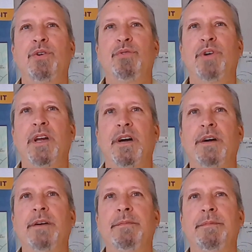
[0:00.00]

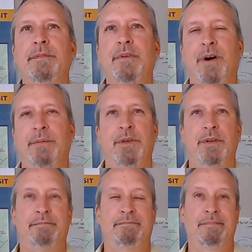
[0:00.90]
career, well, uh,
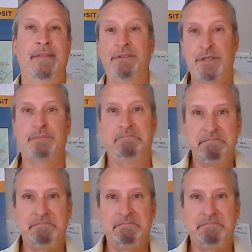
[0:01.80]
leverage,